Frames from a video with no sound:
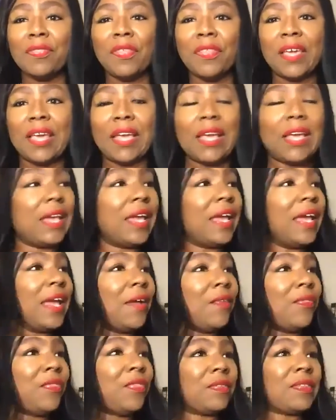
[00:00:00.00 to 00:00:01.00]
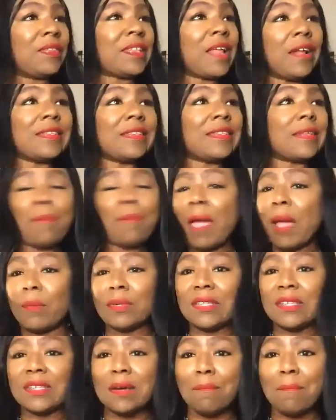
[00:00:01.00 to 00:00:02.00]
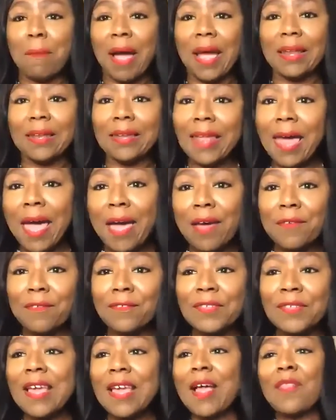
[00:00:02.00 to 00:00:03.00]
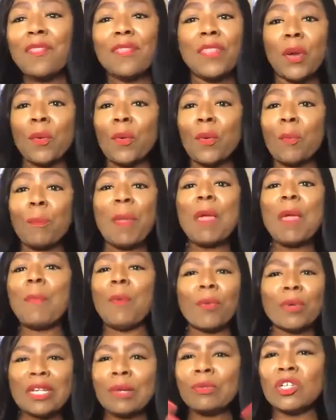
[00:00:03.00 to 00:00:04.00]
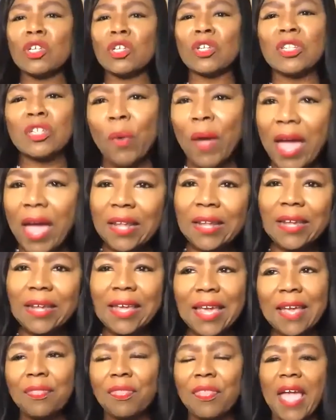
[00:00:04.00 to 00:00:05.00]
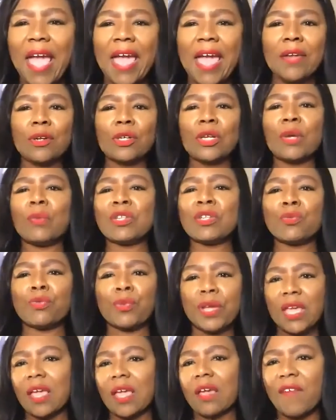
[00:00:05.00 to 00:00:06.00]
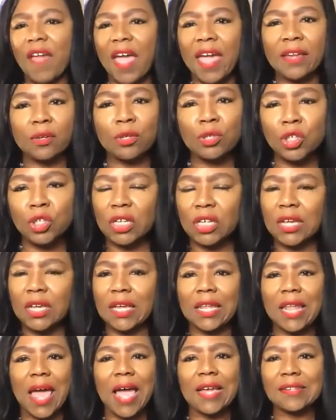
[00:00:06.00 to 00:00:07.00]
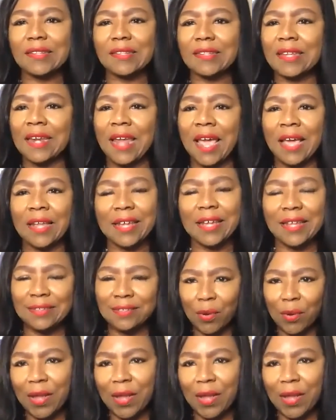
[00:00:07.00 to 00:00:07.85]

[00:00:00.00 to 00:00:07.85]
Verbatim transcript: The, the salsa band was to my left. There were people, were, it was just so elegant. The energy, it was reeking of energy, class, and elegance.